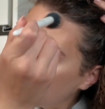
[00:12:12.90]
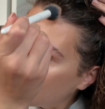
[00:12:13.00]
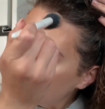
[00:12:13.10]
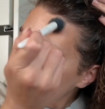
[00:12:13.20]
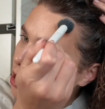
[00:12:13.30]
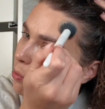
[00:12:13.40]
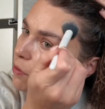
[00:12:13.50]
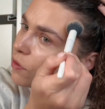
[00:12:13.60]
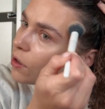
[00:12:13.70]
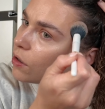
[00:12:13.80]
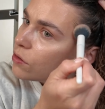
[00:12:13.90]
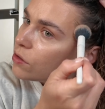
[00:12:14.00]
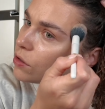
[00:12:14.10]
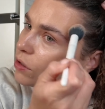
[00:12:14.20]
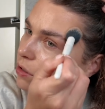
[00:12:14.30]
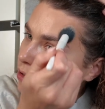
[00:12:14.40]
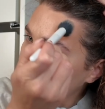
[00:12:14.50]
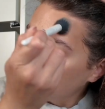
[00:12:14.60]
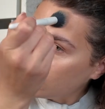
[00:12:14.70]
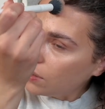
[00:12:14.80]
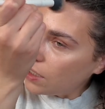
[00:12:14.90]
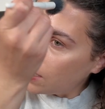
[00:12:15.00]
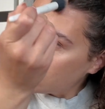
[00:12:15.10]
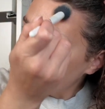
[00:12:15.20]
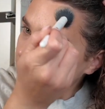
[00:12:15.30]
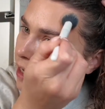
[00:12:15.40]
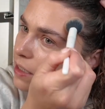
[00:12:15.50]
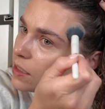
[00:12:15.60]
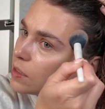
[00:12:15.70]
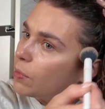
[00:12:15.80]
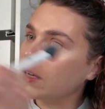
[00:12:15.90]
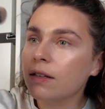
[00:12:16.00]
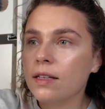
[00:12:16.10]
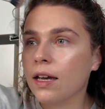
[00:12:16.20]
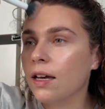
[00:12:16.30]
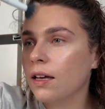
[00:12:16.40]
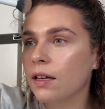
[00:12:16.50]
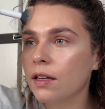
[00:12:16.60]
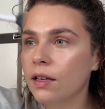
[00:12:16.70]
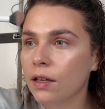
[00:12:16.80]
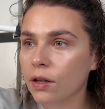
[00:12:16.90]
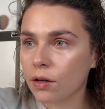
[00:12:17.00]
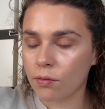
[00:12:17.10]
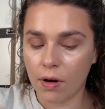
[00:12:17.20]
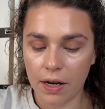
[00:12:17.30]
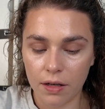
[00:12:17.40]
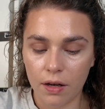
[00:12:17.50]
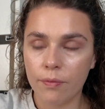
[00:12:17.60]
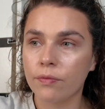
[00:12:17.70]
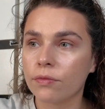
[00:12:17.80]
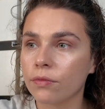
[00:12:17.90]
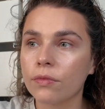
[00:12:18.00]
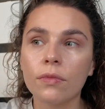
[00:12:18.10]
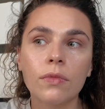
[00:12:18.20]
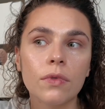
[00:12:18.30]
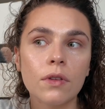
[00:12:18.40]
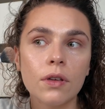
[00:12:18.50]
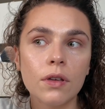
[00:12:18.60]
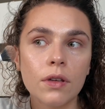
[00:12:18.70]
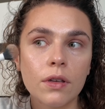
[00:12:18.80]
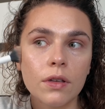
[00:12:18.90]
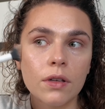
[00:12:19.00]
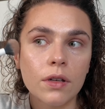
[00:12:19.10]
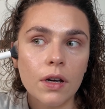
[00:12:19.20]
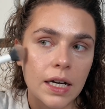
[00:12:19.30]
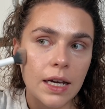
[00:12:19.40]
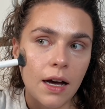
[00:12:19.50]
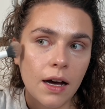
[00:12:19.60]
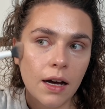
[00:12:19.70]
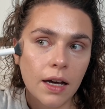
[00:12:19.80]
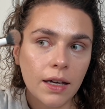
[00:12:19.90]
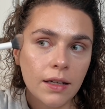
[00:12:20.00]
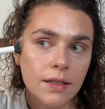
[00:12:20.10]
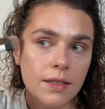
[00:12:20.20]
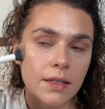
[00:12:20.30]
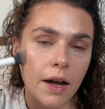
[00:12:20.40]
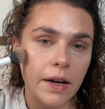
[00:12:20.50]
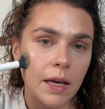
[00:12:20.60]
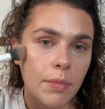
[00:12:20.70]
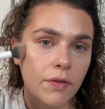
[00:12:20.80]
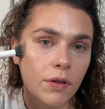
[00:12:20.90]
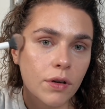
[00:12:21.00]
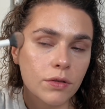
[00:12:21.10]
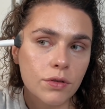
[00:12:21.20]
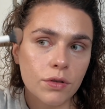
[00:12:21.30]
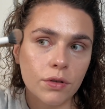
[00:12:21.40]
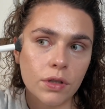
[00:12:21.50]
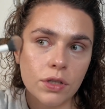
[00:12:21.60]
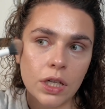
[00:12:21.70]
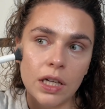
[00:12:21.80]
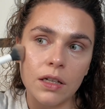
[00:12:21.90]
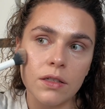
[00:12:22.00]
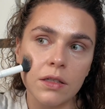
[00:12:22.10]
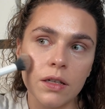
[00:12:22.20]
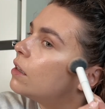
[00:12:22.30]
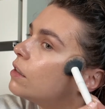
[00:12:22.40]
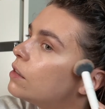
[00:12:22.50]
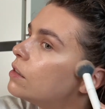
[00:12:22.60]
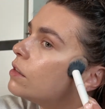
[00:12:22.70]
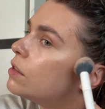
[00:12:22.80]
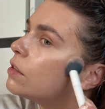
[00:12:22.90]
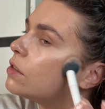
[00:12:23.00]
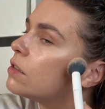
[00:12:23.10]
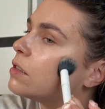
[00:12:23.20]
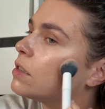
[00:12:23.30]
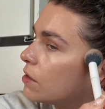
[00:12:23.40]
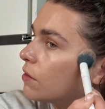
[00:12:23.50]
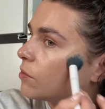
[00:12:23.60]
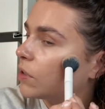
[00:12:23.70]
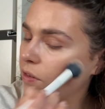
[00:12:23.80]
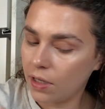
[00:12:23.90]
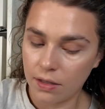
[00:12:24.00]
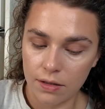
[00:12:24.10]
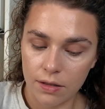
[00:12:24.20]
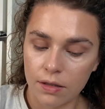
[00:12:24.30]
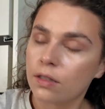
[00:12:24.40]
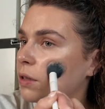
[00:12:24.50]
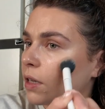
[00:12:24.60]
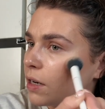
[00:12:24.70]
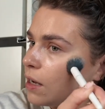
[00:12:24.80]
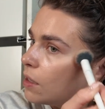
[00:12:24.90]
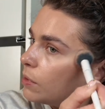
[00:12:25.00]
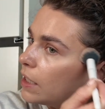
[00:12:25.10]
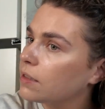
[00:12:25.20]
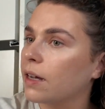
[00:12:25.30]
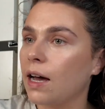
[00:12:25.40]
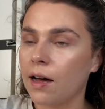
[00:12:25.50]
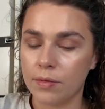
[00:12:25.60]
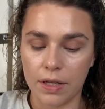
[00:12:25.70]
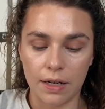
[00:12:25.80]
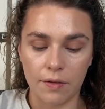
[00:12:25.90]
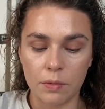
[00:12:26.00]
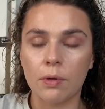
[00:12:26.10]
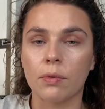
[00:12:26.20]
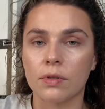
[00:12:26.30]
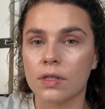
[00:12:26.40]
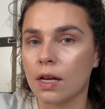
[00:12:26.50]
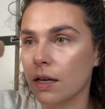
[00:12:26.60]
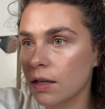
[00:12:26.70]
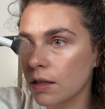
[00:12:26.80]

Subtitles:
on top of the contour and then slightly disperse it wider, and then keep it really high, slightly above the contour on the cheeks, down and into the centre of my face. And then another place I absolutely love to put bronzer